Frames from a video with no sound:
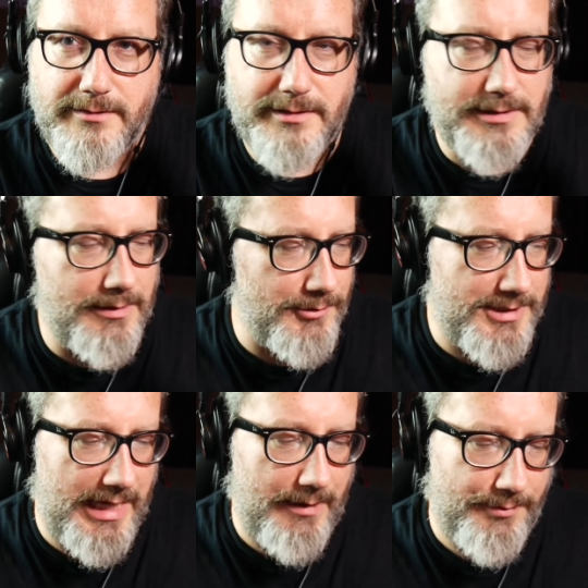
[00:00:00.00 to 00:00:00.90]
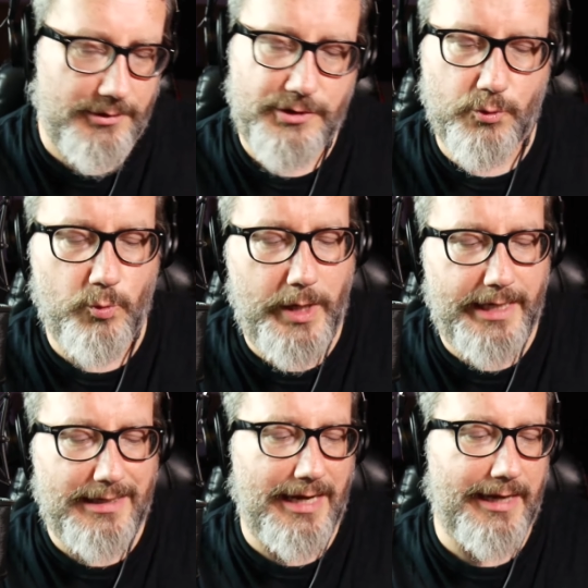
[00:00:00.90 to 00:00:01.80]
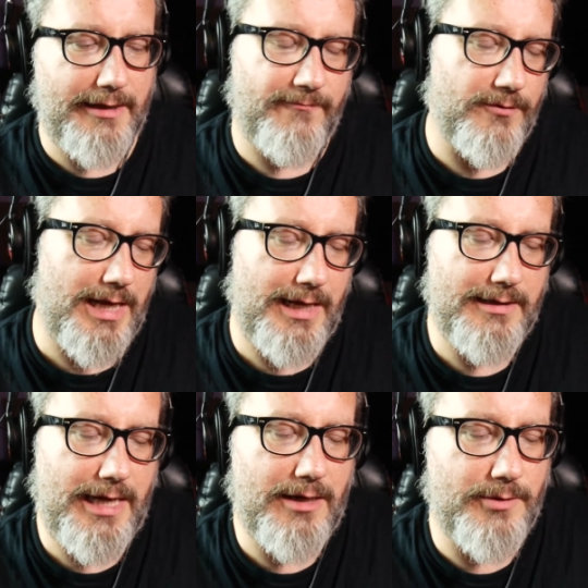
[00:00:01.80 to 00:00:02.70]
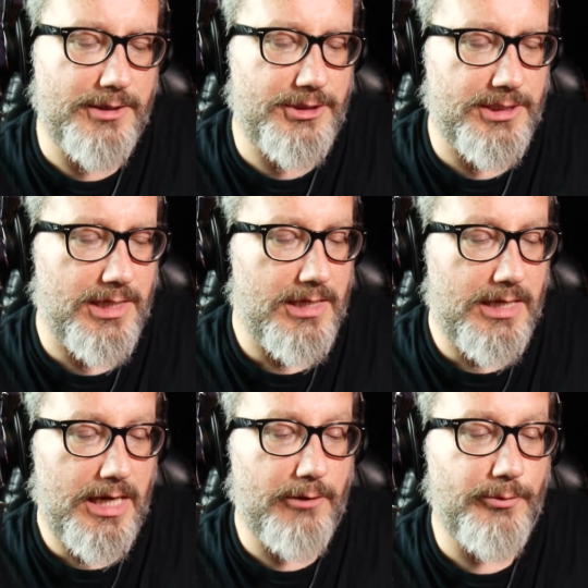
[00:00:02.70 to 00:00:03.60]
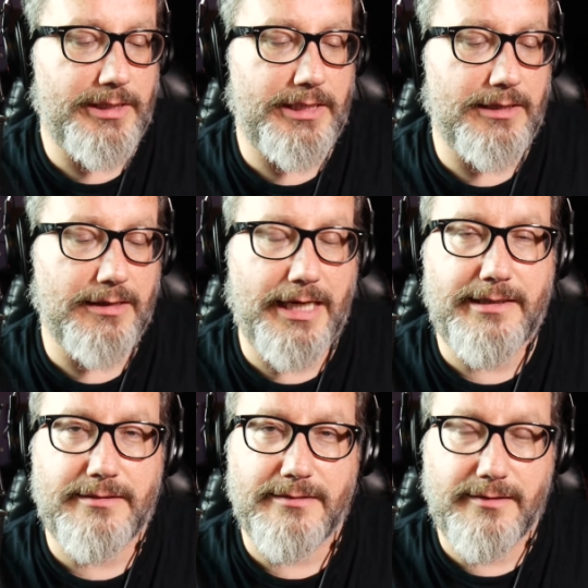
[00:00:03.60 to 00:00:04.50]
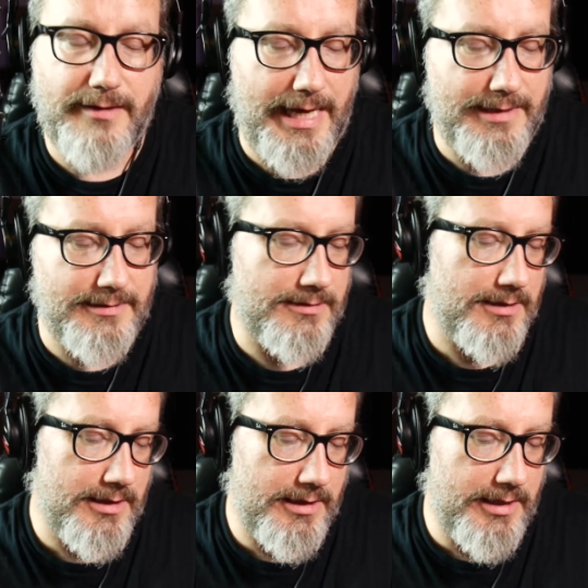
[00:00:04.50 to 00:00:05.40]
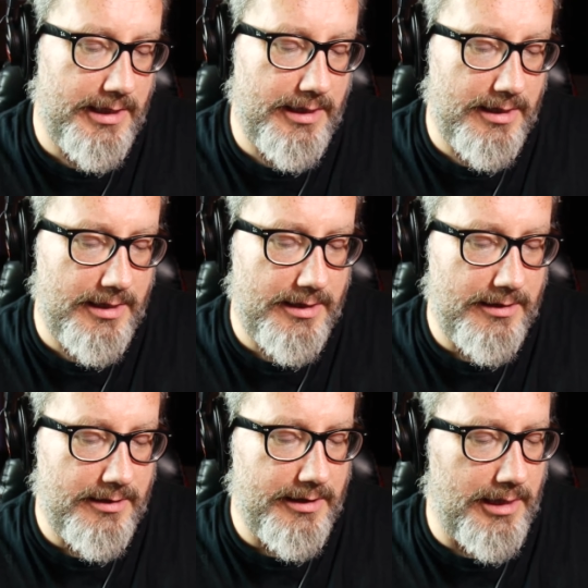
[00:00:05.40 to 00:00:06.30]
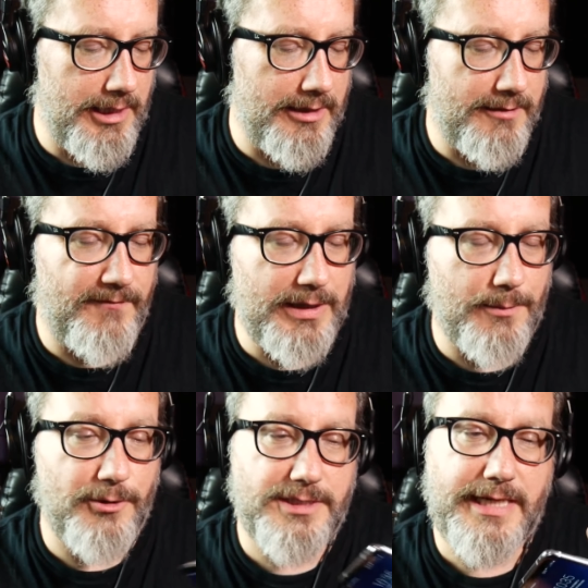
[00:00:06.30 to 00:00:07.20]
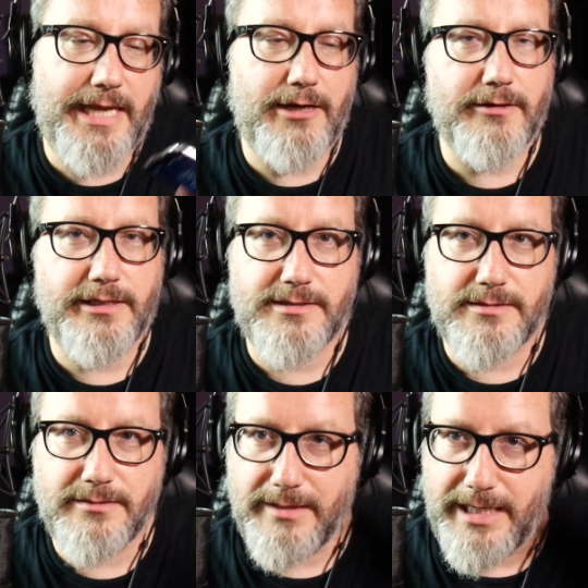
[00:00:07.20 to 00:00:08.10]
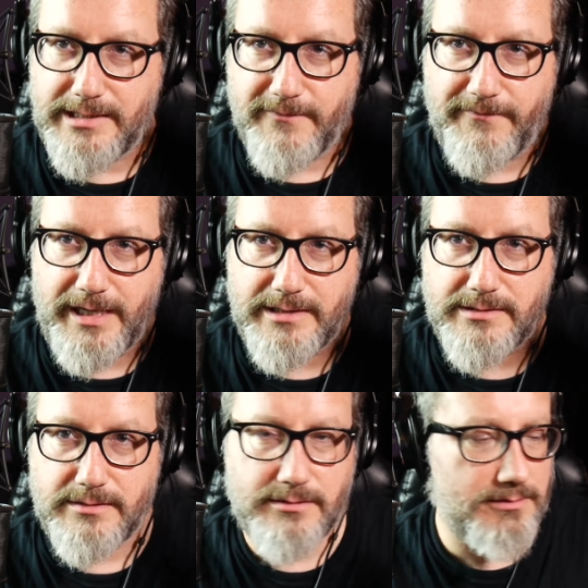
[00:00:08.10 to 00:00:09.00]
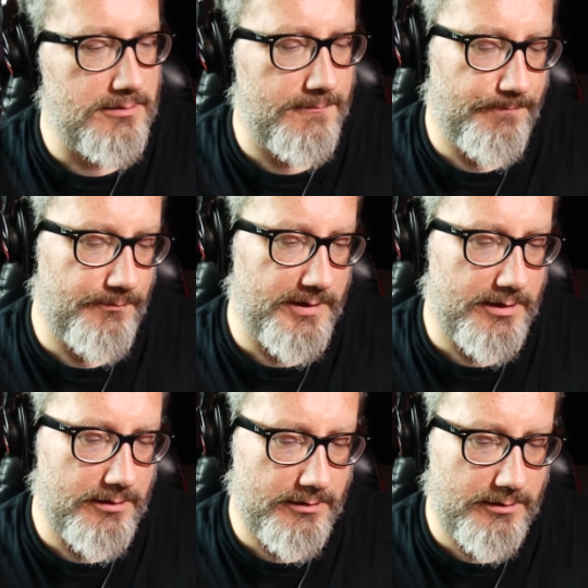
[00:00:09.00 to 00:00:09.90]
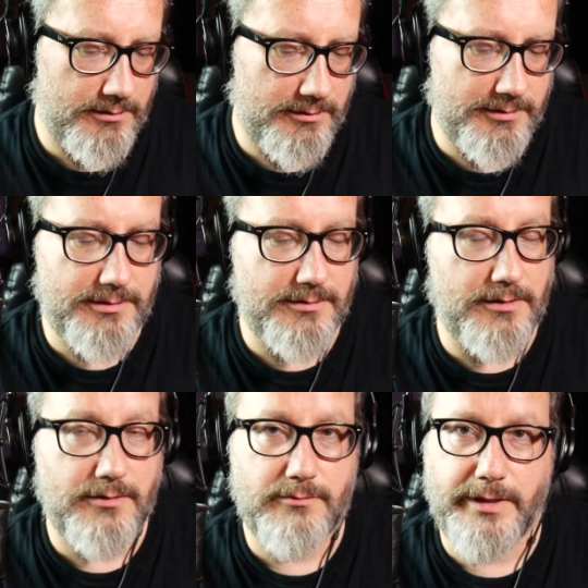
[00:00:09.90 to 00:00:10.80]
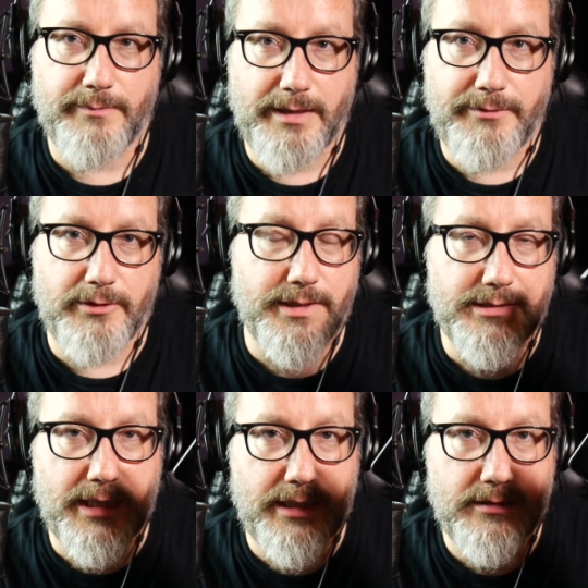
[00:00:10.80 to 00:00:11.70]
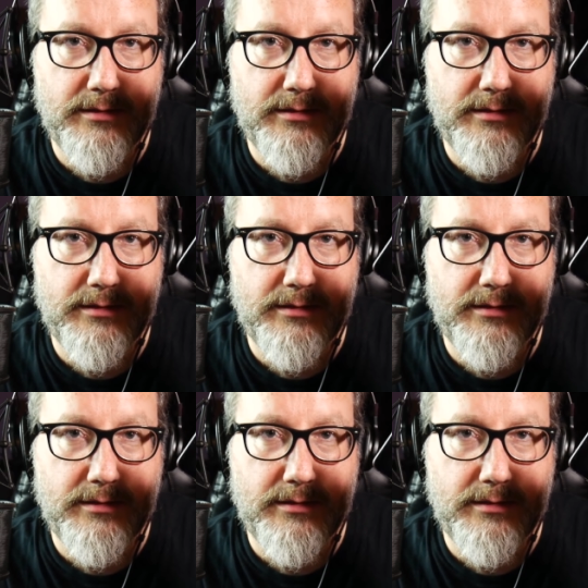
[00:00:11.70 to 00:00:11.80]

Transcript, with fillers: the double tap to wake. I had forgotten how much I really liked that. The fingerprint scanner is nice and fast. Let's wait, maybe you missed that.